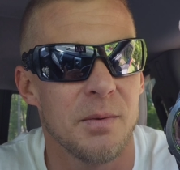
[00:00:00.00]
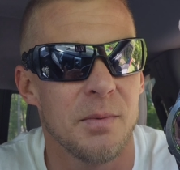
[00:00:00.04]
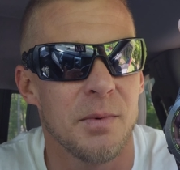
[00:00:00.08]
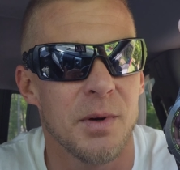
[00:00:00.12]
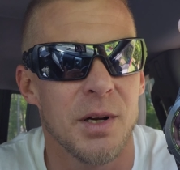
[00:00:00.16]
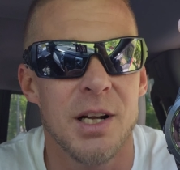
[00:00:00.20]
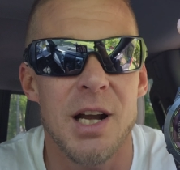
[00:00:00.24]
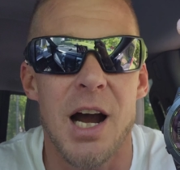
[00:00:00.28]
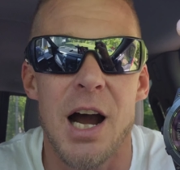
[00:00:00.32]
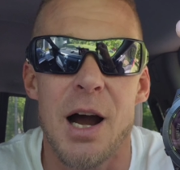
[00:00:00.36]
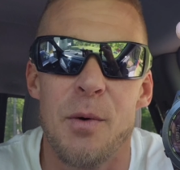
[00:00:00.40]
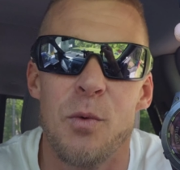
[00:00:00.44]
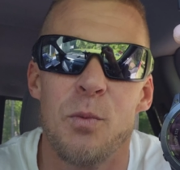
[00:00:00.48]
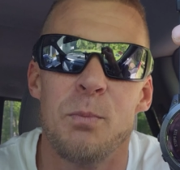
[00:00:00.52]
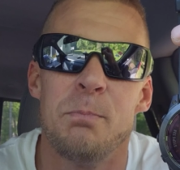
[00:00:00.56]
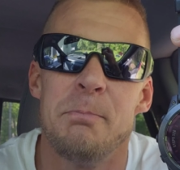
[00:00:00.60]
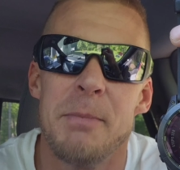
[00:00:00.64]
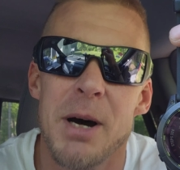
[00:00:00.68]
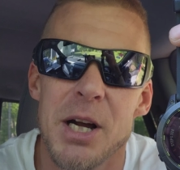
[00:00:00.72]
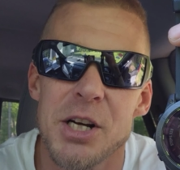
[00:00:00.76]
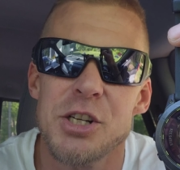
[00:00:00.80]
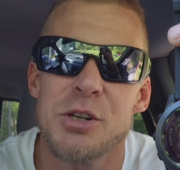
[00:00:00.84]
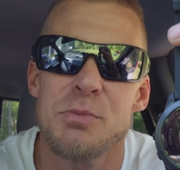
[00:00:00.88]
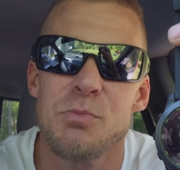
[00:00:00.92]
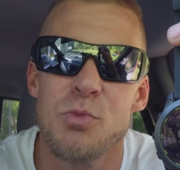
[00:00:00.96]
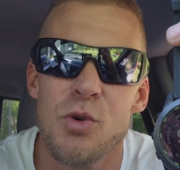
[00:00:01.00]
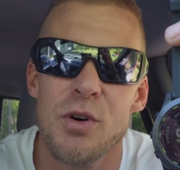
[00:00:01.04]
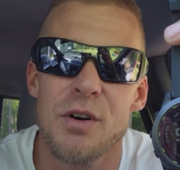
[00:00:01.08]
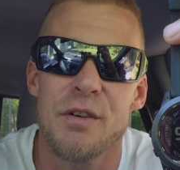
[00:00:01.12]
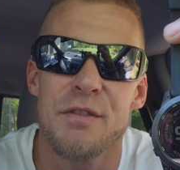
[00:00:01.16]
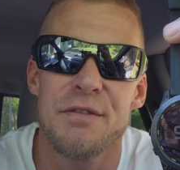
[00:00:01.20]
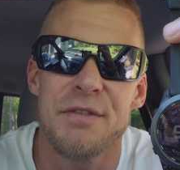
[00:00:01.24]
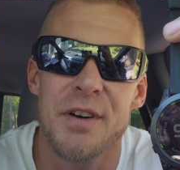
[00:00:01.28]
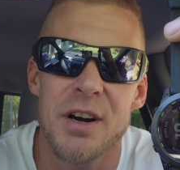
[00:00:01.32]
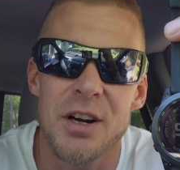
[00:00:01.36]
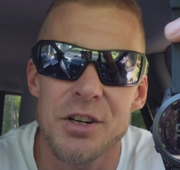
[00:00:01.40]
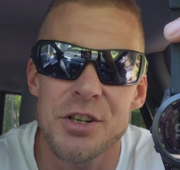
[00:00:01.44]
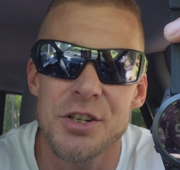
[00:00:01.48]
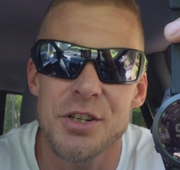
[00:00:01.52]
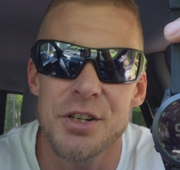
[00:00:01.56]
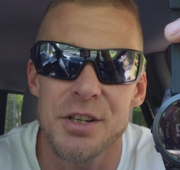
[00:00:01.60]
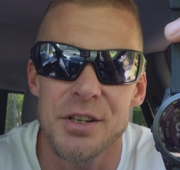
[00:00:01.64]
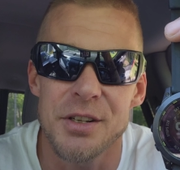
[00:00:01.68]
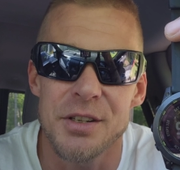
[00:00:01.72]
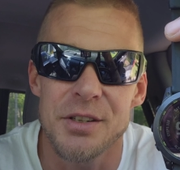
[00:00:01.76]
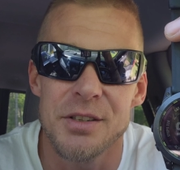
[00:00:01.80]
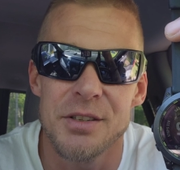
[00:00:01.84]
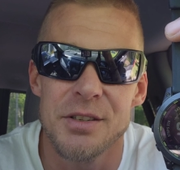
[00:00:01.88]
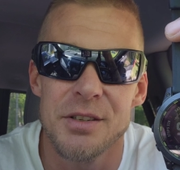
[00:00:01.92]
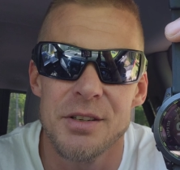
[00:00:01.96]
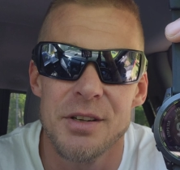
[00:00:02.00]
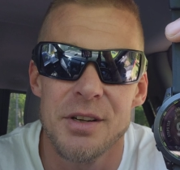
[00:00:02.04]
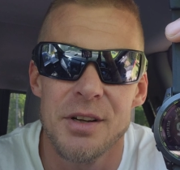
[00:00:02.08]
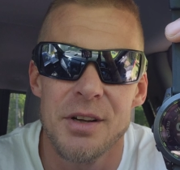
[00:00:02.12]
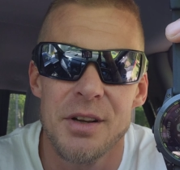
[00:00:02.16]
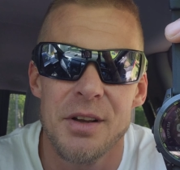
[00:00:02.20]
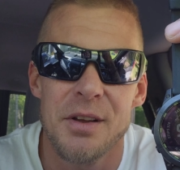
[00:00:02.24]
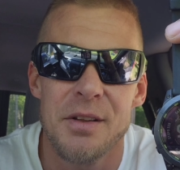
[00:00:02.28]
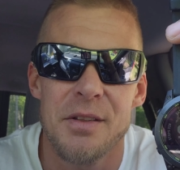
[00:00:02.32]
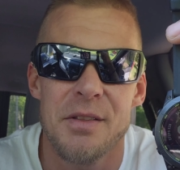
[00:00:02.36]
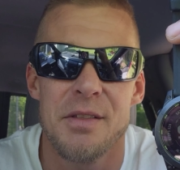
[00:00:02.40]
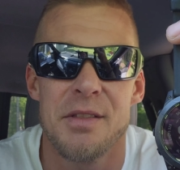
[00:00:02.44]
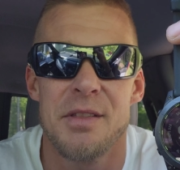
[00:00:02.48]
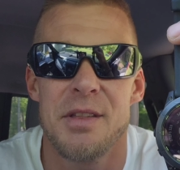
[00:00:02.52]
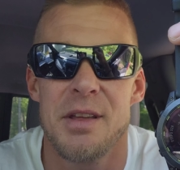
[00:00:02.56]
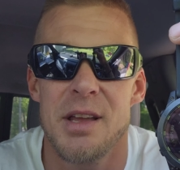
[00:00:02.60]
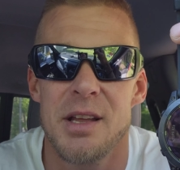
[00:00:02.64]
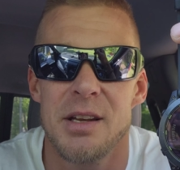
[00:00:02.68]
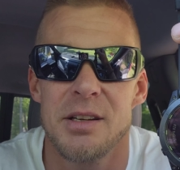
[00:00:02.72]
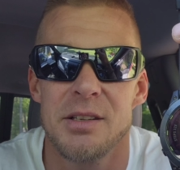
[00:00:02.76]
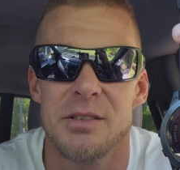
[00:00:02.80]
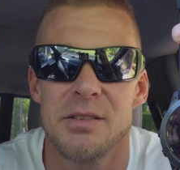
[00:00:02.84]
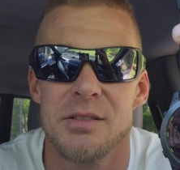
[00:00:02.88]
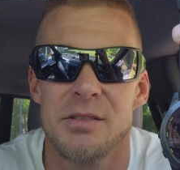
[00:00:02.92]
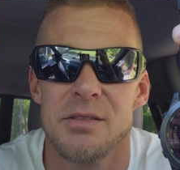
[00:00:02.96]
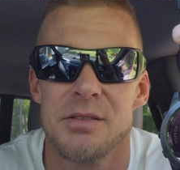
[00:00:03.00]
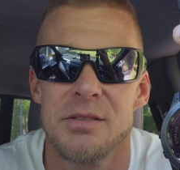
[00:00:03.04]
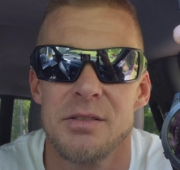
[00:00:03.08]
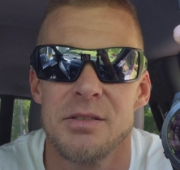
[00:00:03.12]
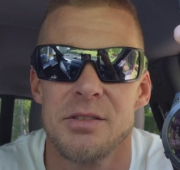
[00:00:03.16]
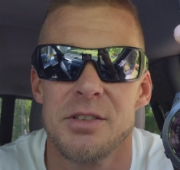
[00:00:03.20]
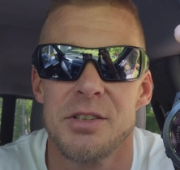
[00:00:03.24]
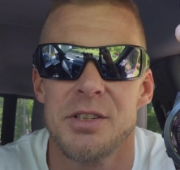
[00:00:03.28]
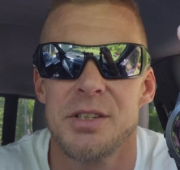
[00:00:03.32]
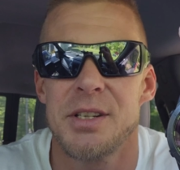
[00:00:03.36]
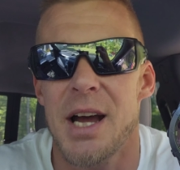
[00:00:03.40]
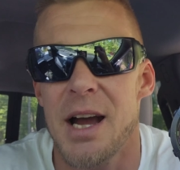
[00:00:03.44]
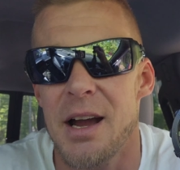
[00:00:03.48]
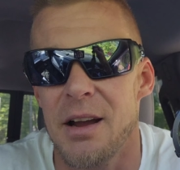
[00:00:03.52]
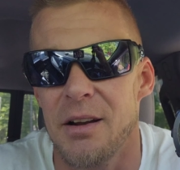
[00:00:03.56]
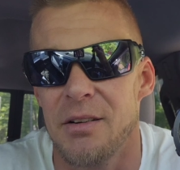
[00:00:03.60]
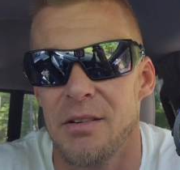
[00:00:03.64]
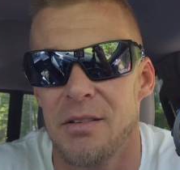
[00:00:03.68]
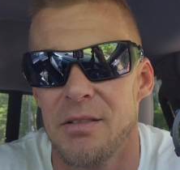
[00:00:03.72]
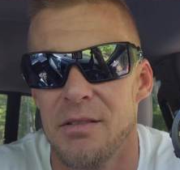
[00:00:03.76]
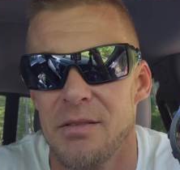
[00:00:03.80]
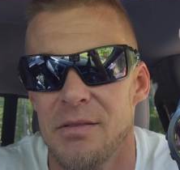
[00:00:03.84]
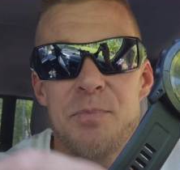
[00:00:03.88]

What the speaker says: got much more function than style.